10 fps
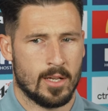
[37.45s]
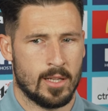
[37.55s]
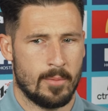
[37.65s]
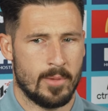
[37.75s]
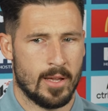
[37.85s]

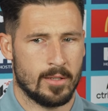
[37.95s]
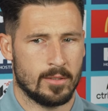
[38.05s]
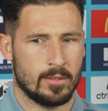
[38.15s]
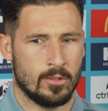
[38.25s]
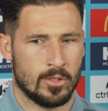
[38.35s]
club that
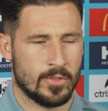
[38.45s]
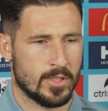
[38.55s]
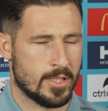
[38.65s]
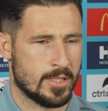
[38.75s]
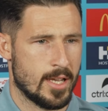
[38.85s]
looks for
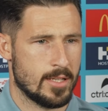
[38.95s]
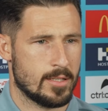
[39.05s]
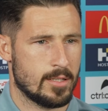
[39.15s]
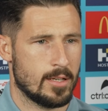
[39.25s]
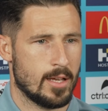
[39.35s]
success.